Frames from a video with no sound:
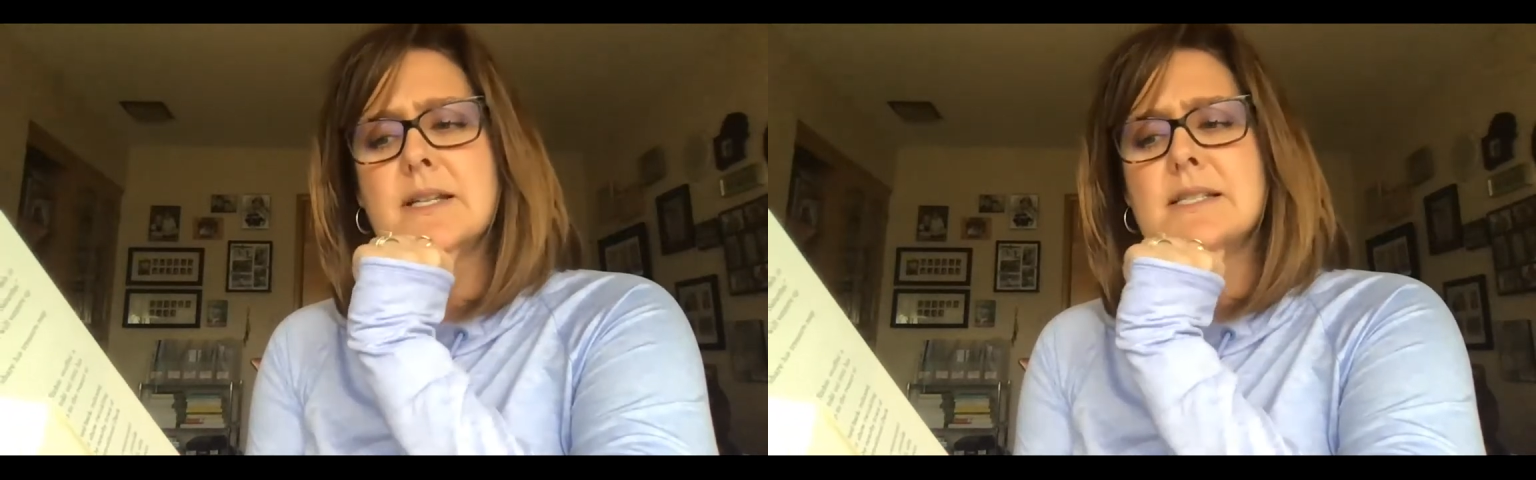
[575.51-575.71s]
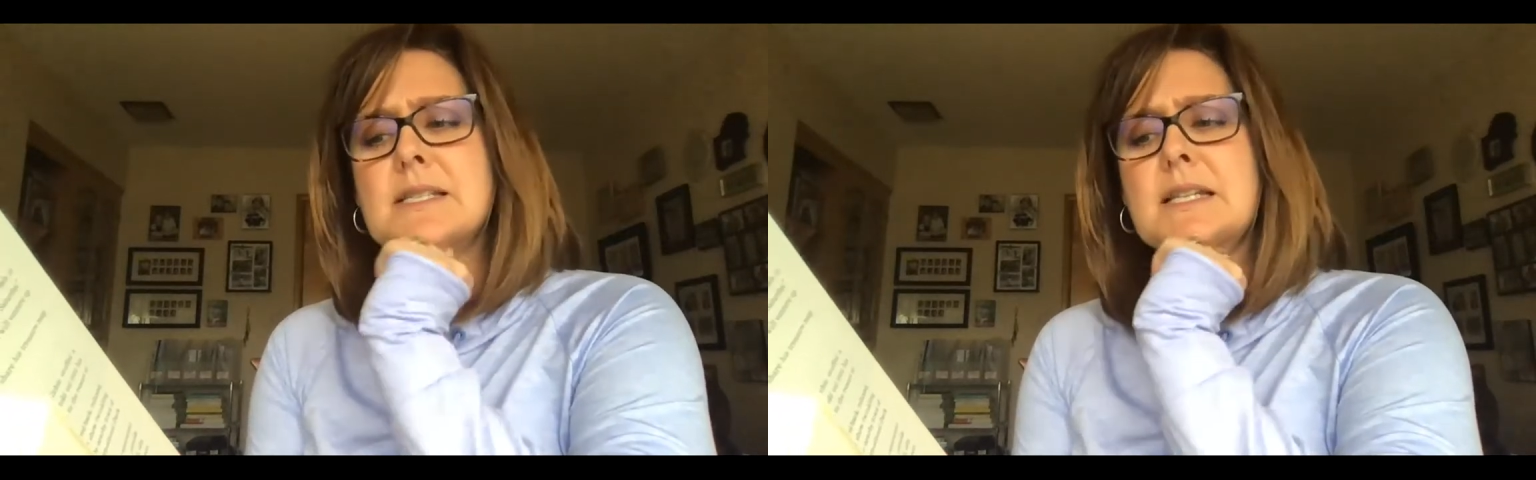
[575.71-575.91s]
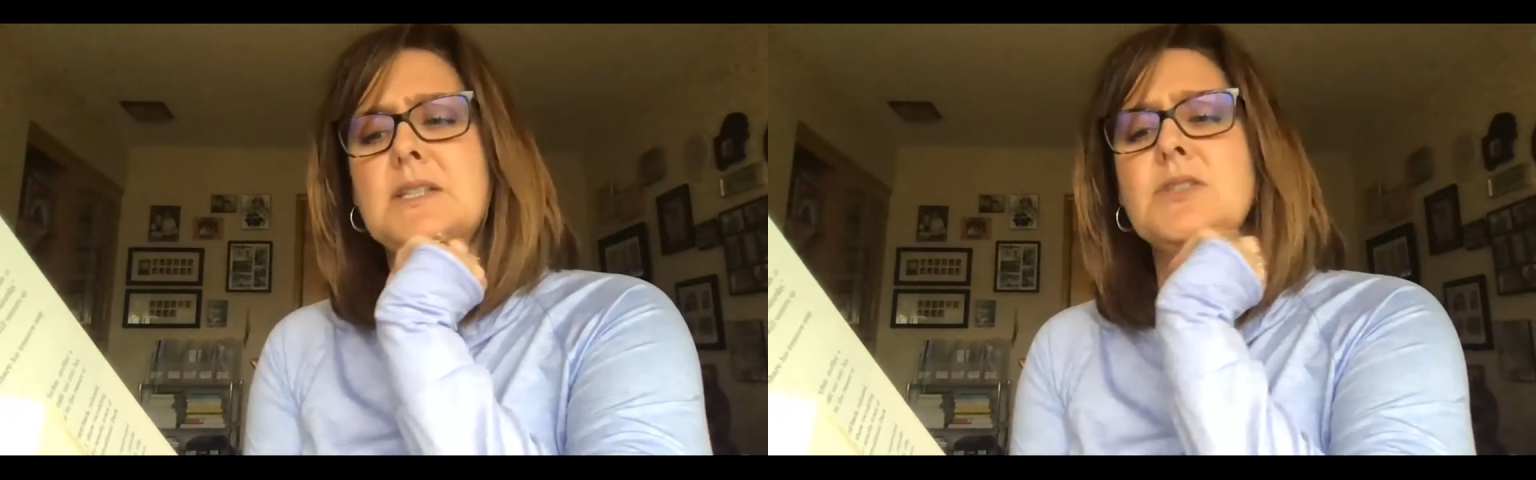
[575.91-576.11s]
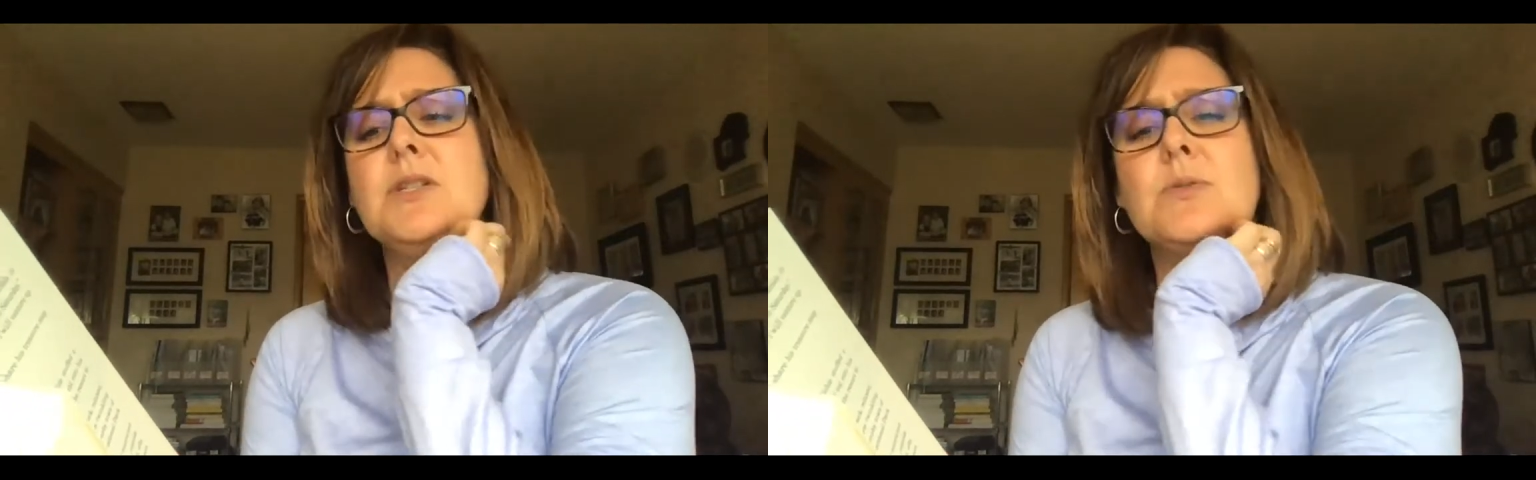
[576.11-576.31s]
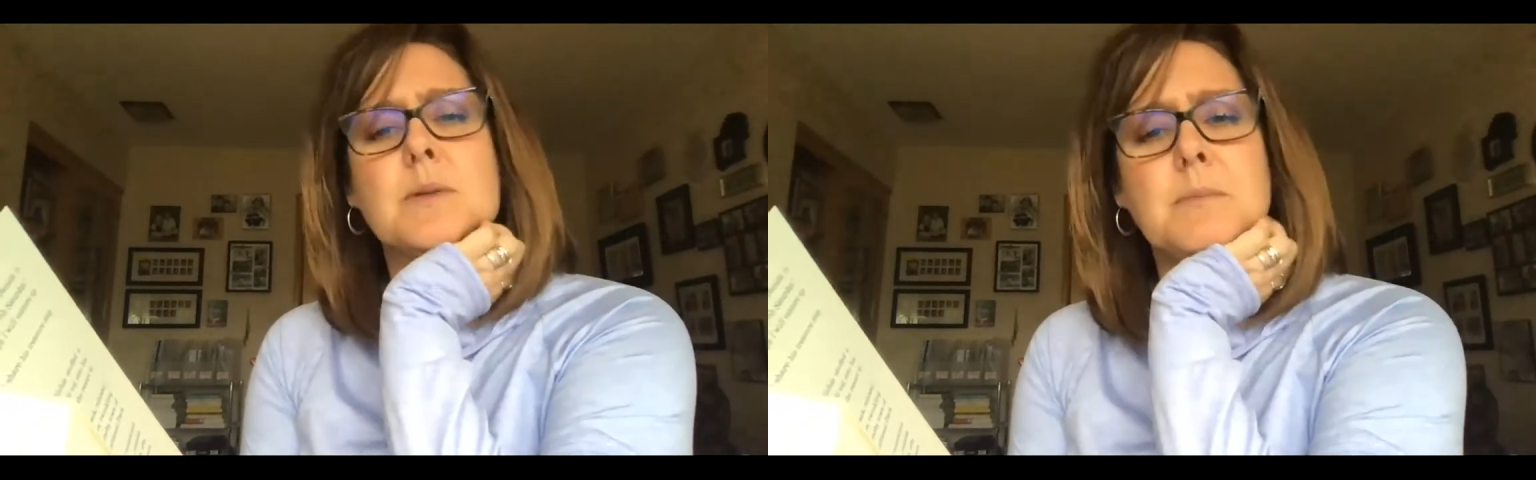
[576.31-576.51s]
I said. "Do
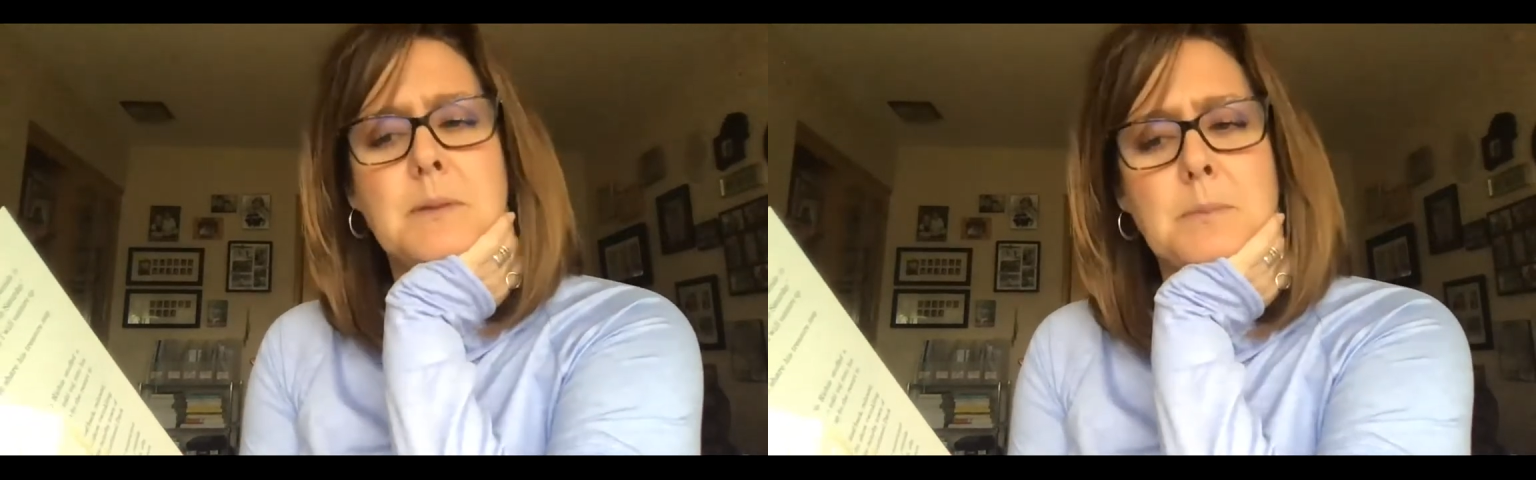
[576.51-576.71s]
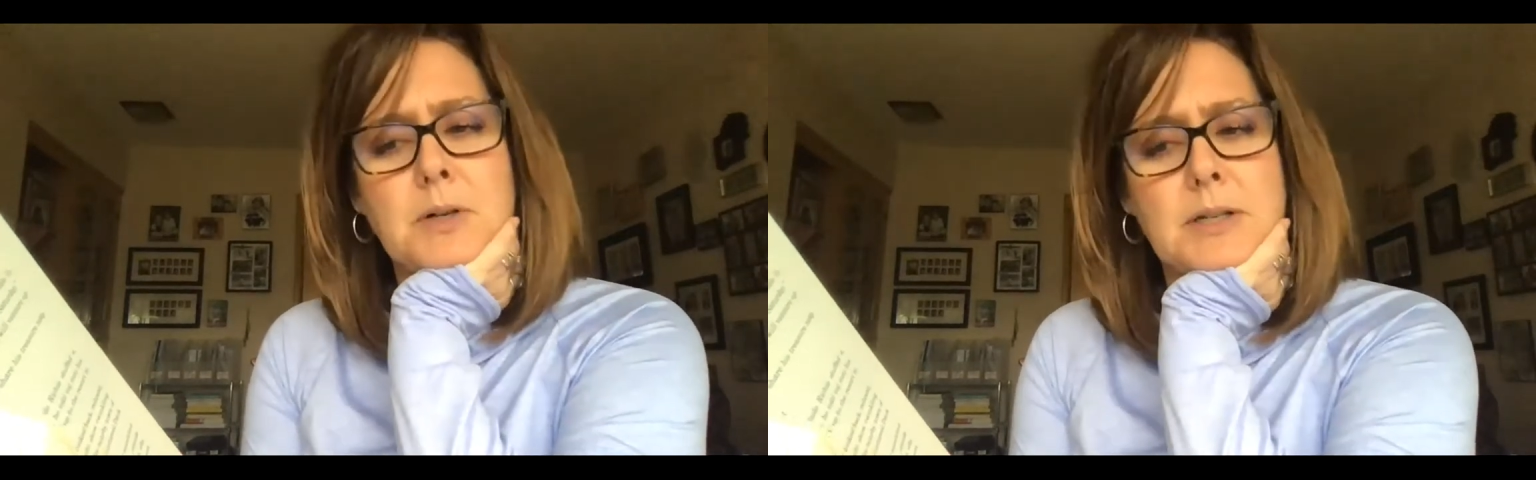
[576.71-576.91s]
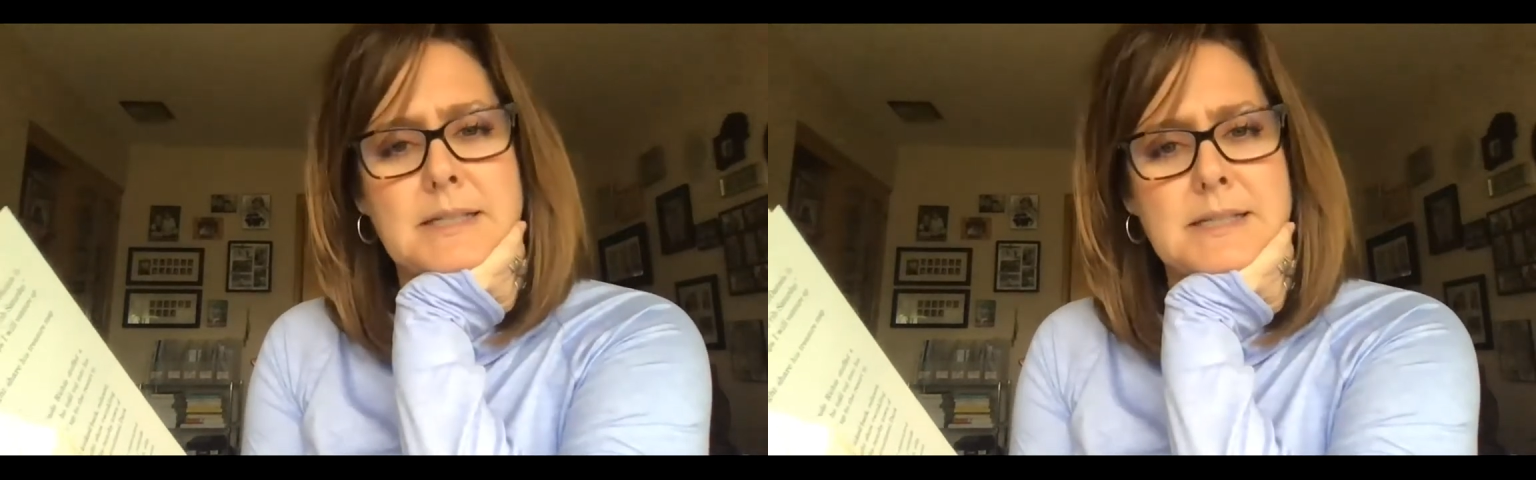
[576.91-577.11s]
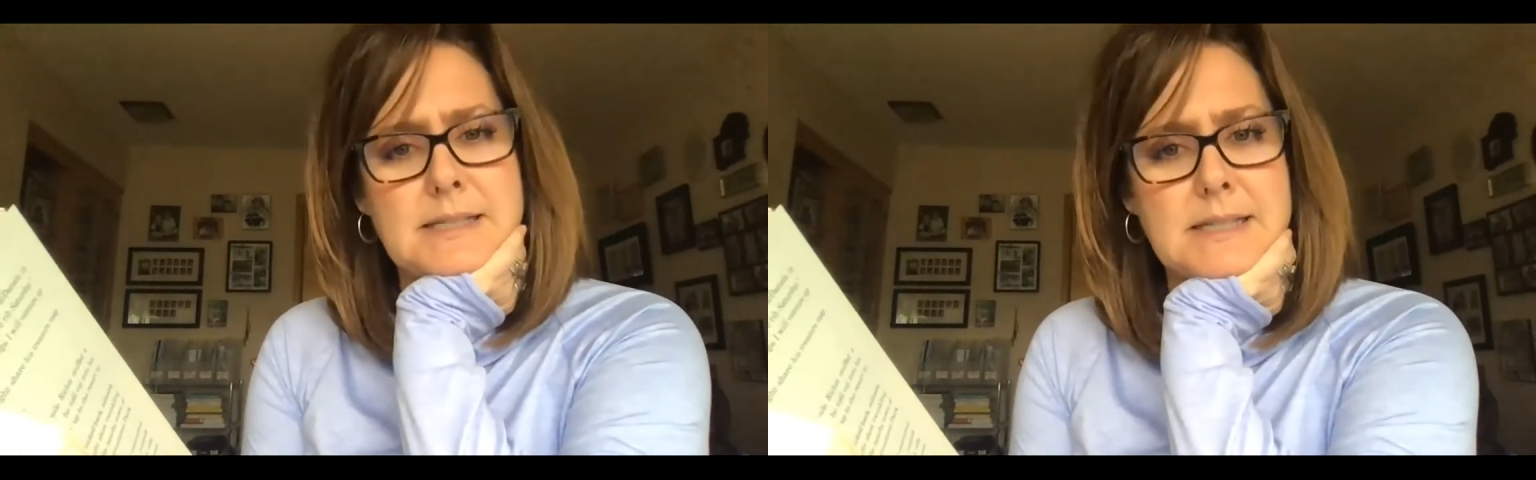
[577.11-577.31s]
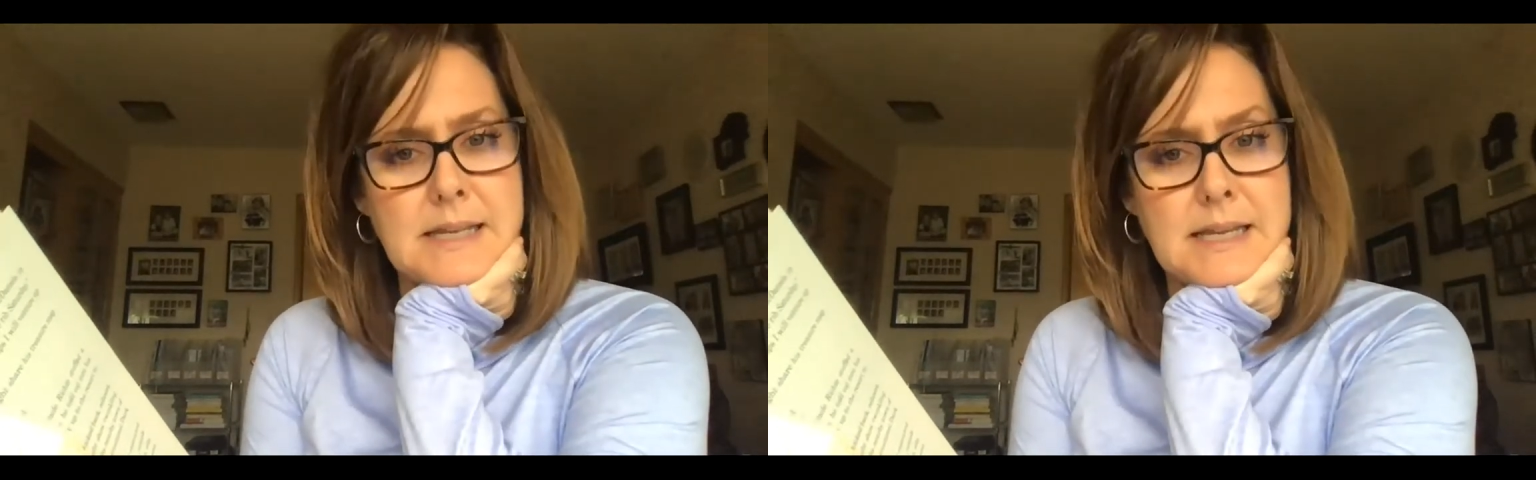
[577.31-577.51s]
you remember
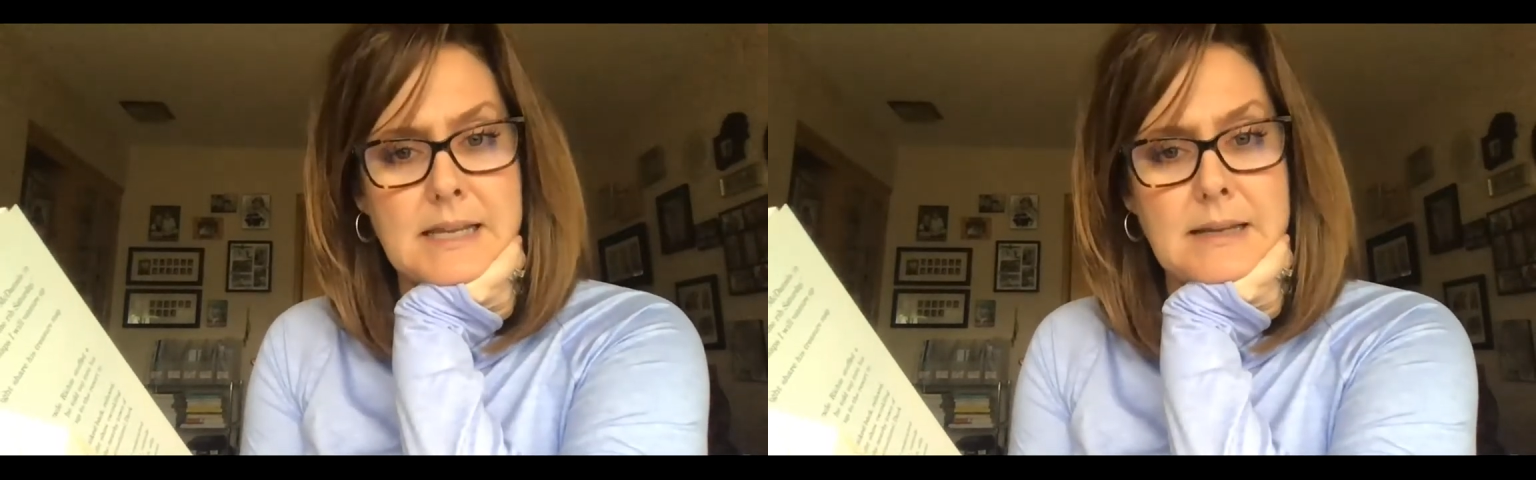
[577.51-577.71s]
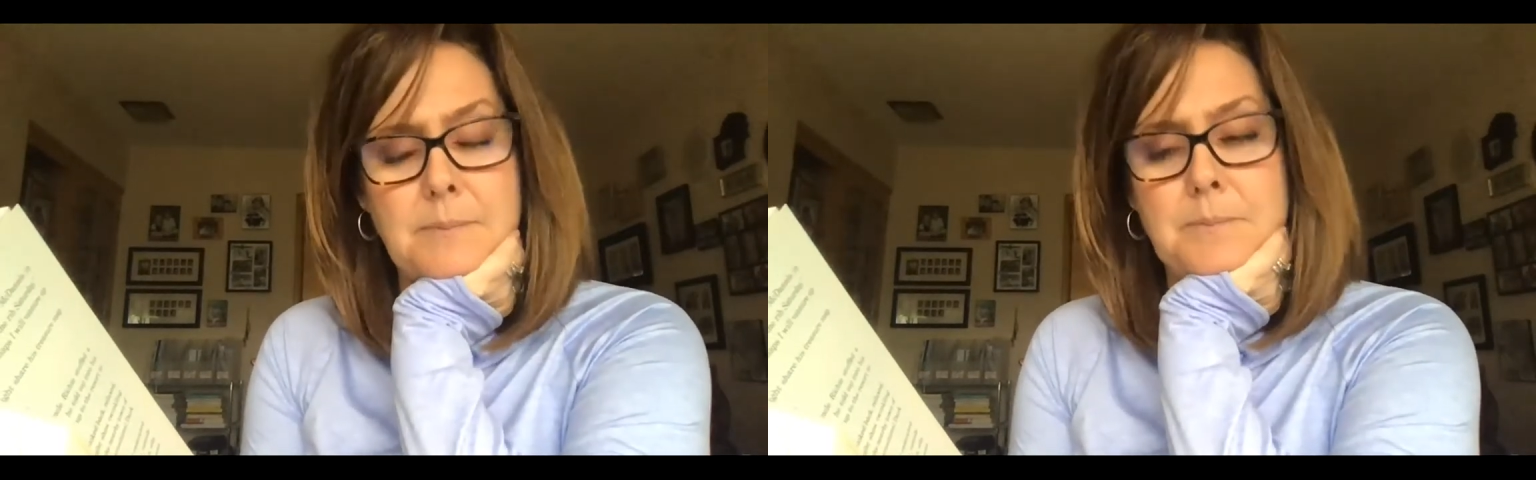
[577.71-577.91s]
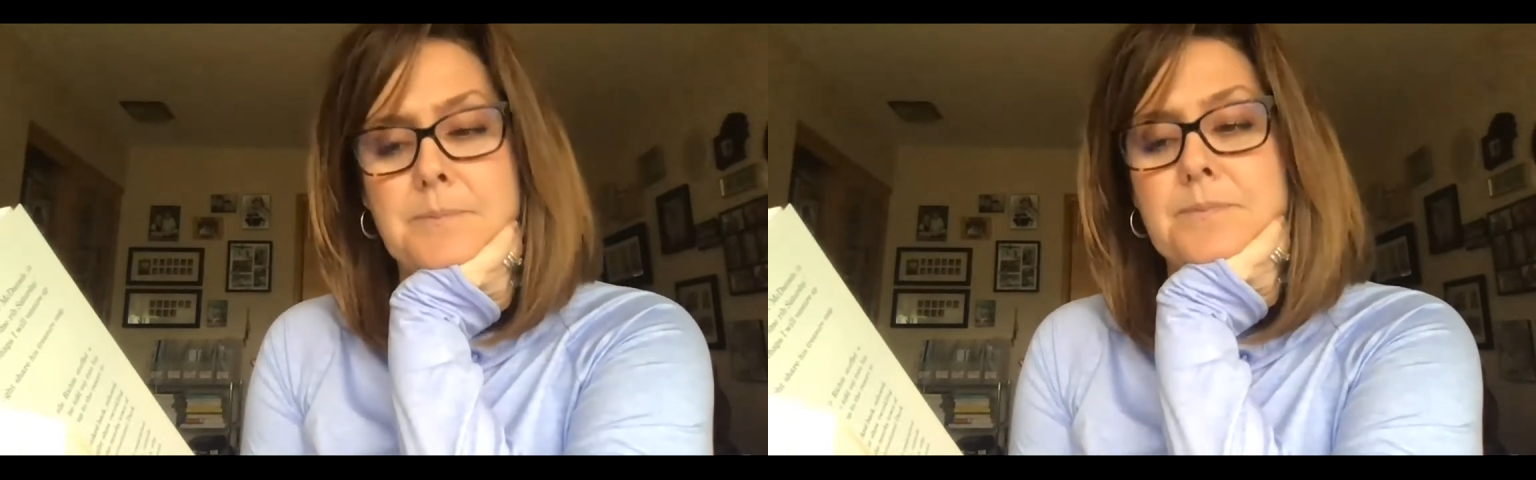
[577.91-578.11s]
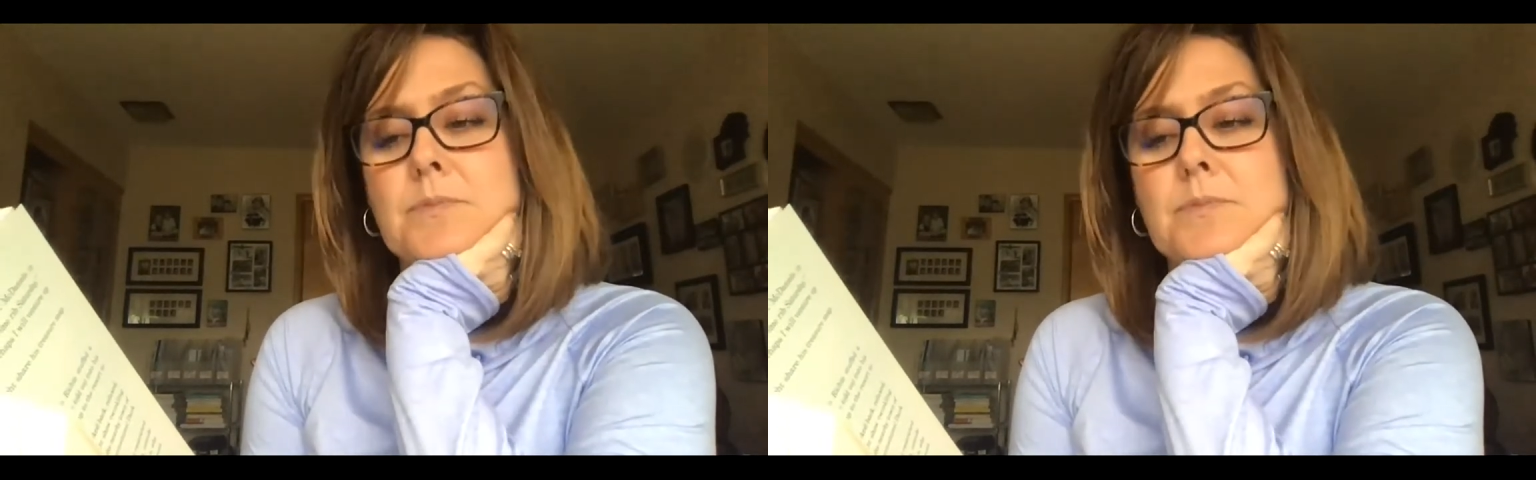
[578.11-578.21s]
his name?"